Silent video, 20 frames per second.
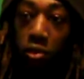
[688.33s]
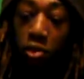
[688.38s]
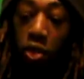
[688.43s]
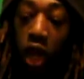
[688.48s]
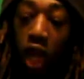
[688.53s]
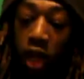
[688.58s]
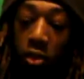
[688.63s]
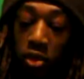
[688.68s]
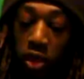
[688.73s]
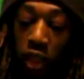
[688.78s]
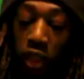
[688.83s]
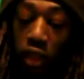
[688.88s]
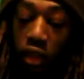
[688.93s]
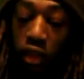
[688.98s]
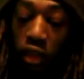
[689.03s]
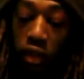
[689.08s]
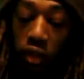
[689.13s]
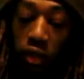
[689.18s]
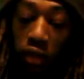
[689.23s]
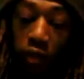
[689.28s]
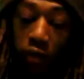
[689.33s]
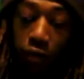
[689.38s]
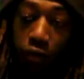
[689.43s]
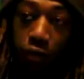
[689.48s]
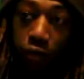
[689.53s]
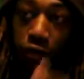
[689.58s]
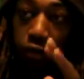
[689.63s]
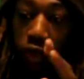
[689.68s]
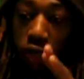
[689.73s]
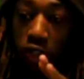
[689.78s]
Popped it,
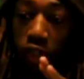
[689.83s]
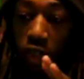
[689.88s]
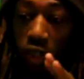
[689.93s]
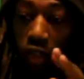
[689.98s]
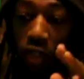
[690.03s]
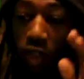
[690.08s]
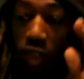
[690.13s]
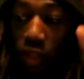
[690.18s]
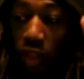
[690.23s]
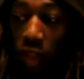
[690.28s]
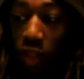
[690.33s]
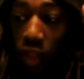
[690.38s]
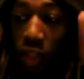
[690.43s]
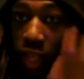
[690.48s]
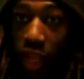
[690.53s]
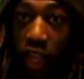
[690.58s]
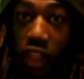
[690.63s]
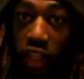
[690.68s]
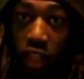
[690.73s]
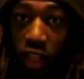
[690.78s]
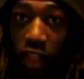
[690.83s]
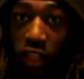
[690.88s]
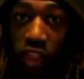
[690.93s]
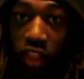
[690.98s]
flicked it, landed it,